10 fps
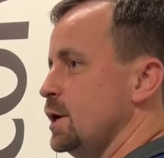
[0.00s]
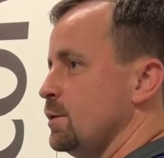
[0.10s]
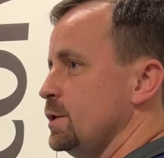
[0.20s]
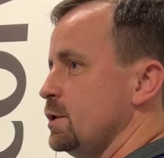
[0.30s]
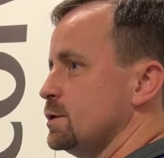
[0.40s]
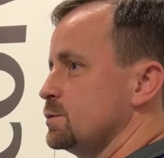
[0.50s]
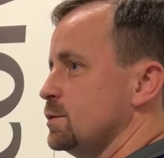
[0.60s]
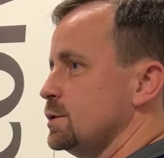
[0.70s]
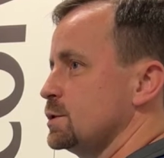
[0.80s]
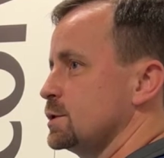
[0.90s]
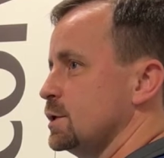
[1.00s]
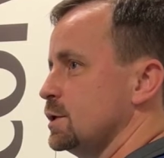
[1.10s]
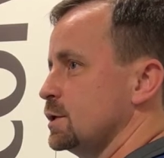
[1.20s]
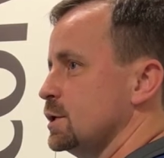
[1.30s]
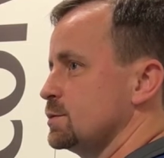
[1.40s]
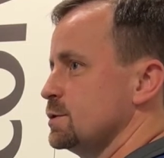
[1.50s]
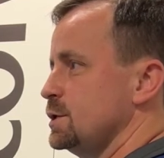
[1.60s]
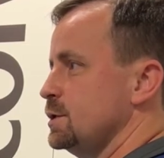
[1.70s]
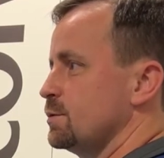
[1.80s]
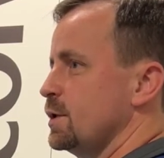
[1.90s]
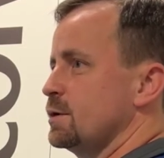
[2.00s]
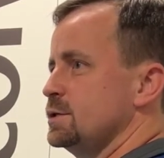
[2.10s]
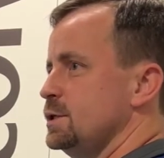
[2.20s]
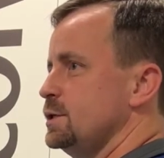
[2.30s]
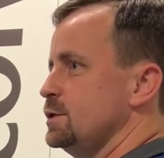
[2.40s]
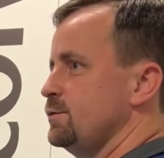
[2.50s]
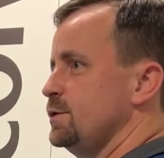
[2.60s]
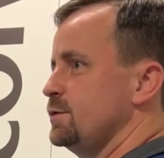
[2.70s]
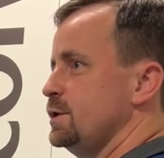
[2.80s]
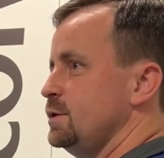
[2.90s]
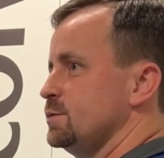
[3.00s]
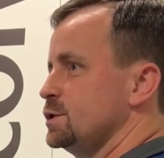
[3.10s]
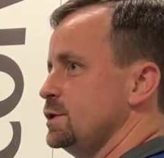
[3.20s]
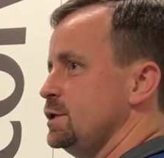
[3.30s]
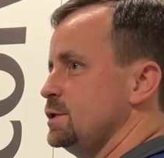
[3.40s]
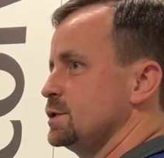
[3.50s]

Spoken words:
We notice once customers get around 10 to 15 machines,